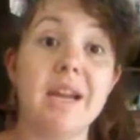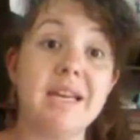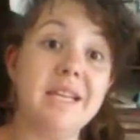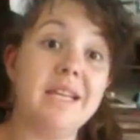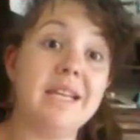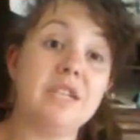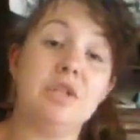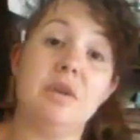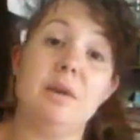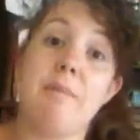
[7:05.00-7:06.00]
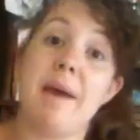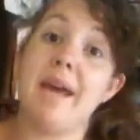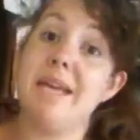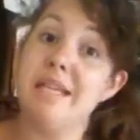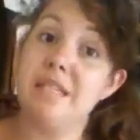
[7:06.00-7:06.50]
that I need to get
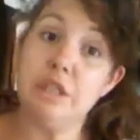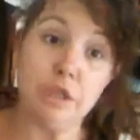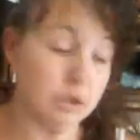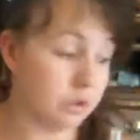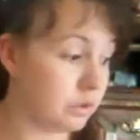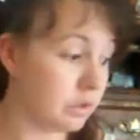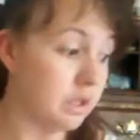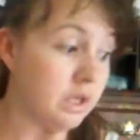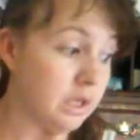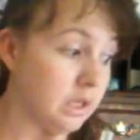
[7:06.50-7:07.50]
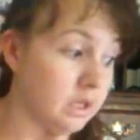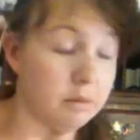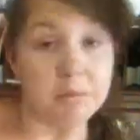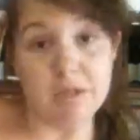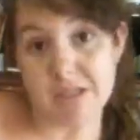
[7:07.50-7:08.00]
back into
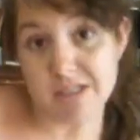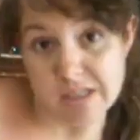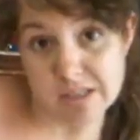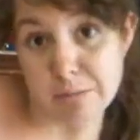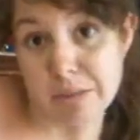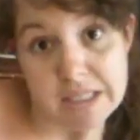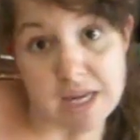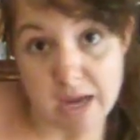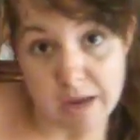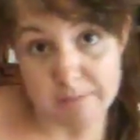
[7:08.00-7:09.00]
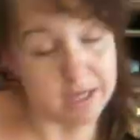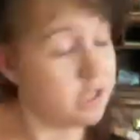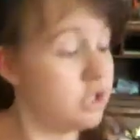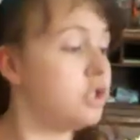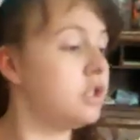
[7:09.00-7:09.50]
because it's been
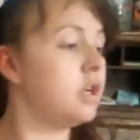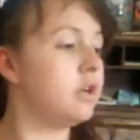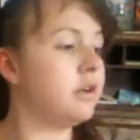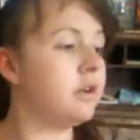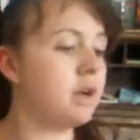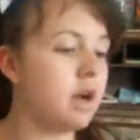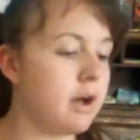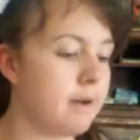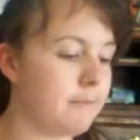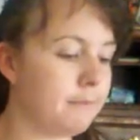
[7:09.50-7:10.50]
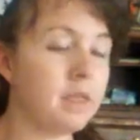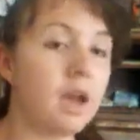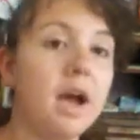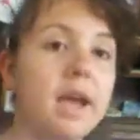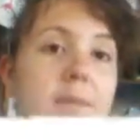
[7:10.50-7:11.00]
damaged. I
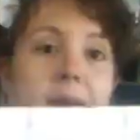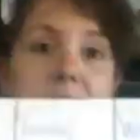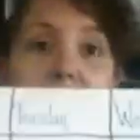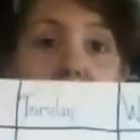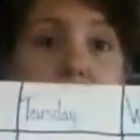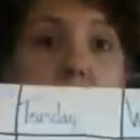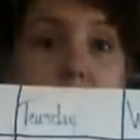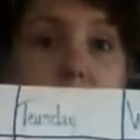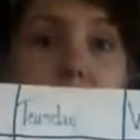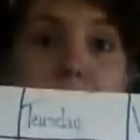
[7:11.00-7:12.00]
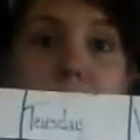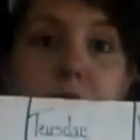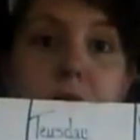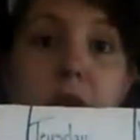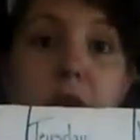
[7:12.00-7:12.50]
had made a calendar.
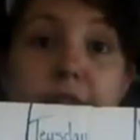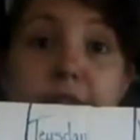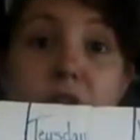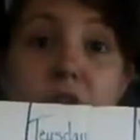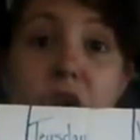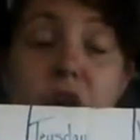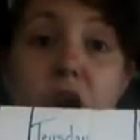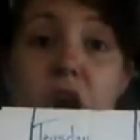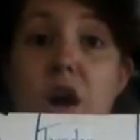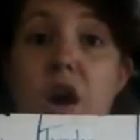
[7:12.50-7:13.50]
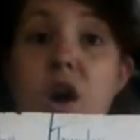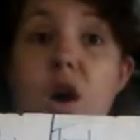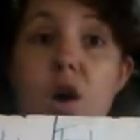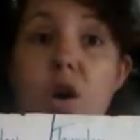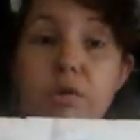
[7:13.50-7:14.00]

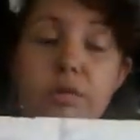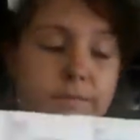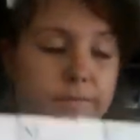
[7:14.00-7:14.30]
Velcro.